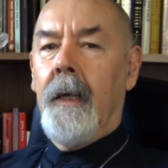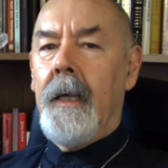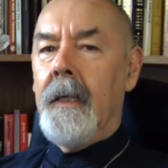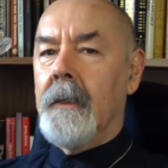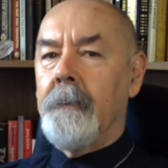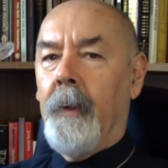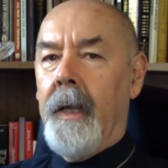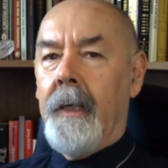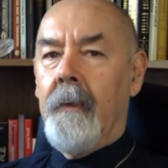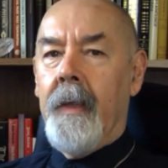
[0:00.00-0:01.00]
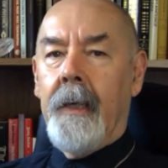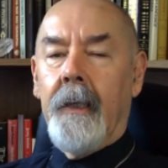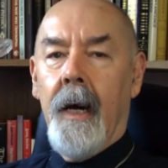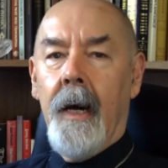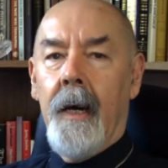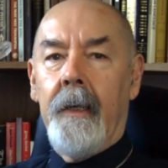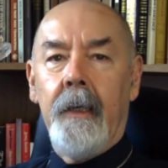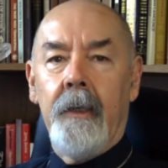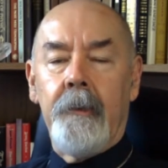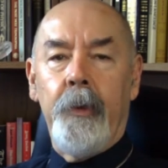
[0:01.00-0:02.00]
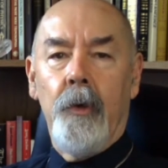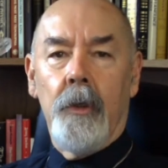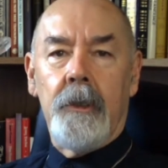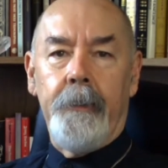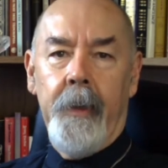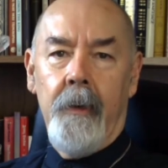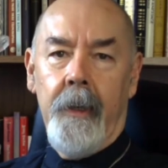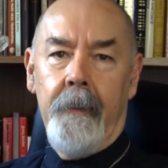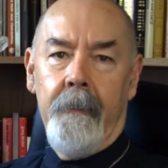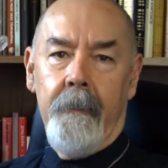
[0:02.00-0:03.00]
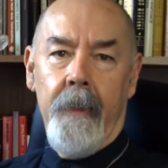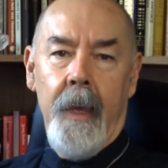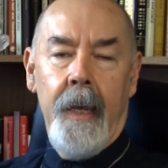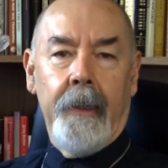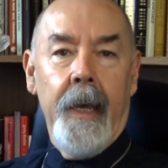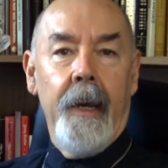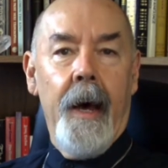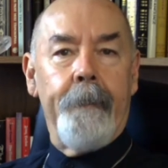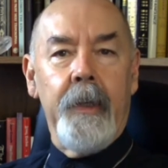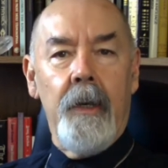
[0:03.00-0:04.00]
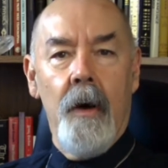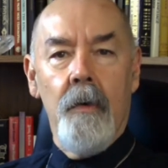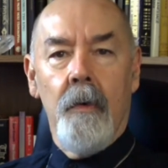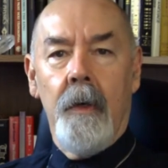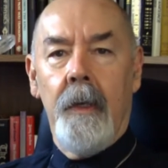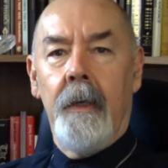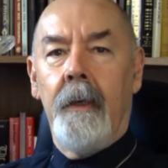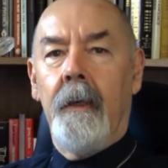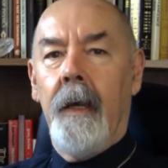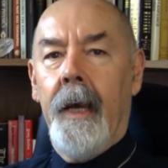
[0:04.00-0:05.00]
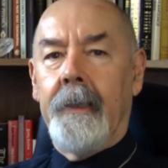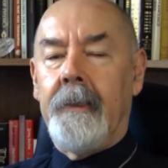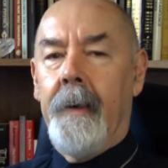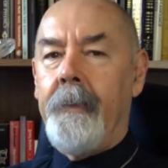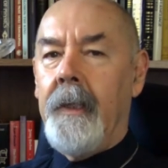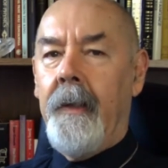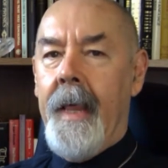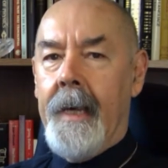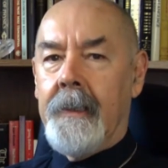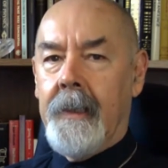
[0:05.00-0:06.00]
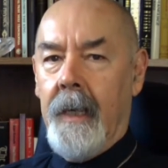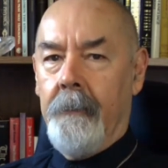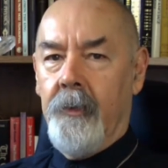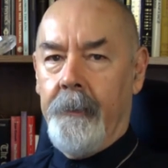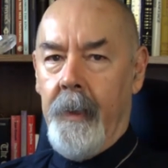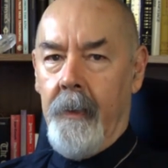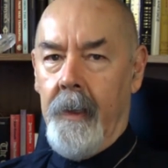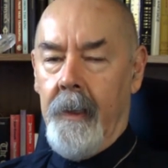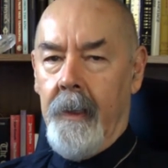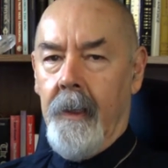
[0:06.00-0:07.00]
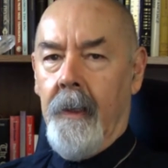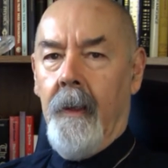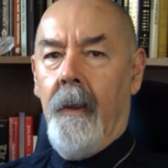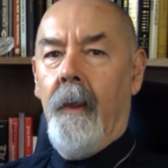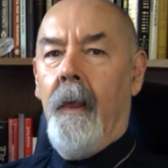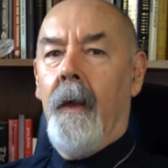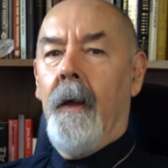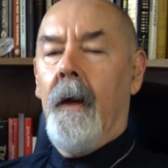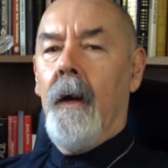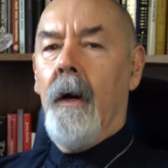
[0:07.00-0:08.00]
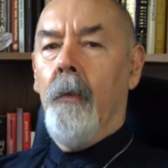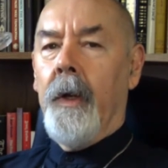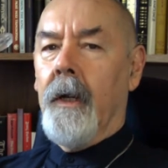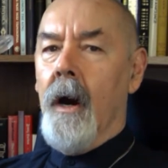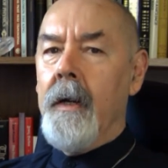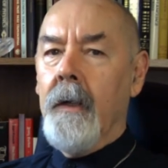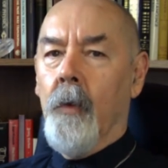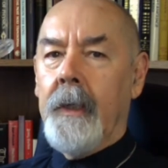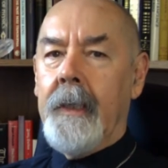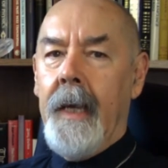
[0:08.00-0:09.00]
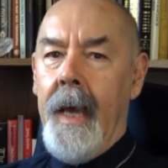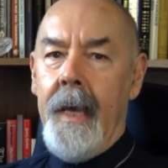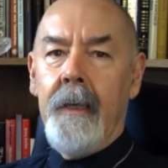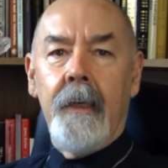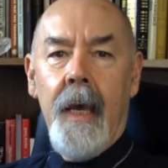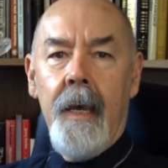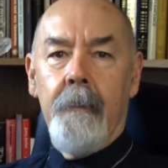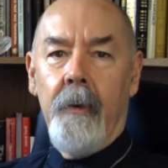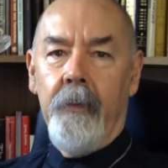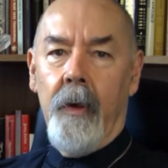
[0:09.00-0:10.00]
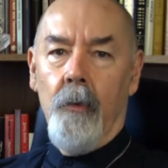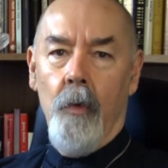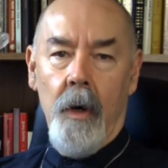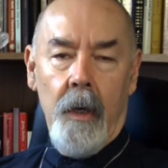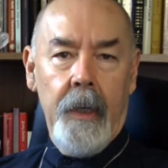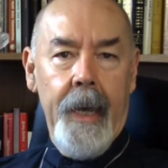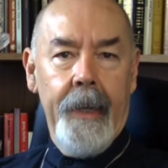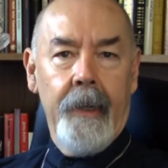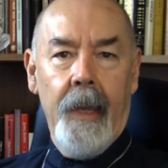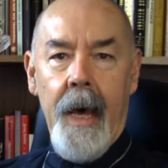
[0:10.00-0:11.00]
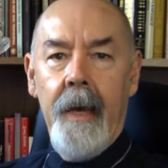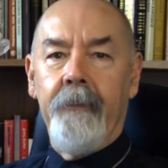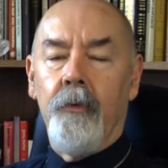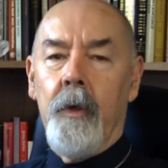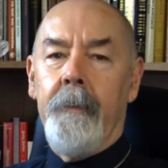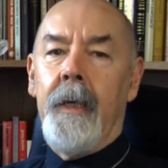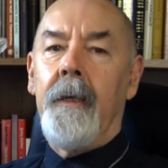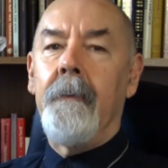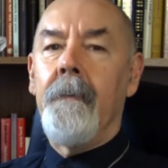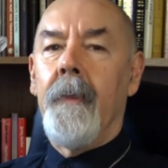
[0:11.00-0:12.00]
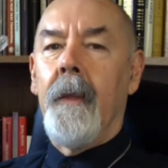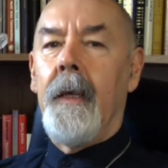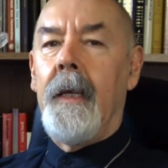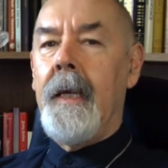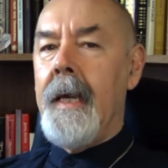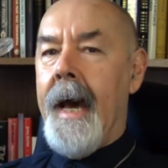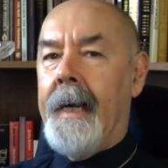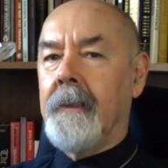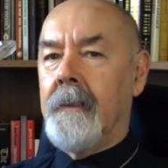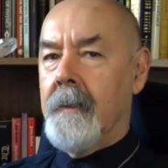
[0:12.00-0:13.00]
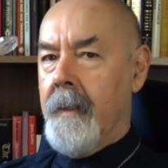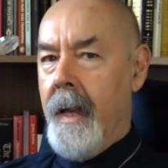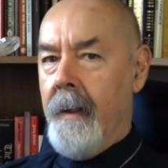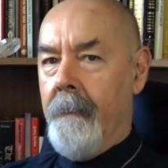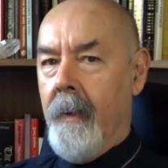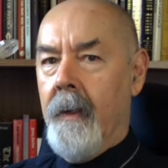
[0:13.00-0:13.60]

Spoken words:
He explained that God is pure spirit and cannot be known except in that same spirit. Regarding what the end game of their work and lives would be, he asked them,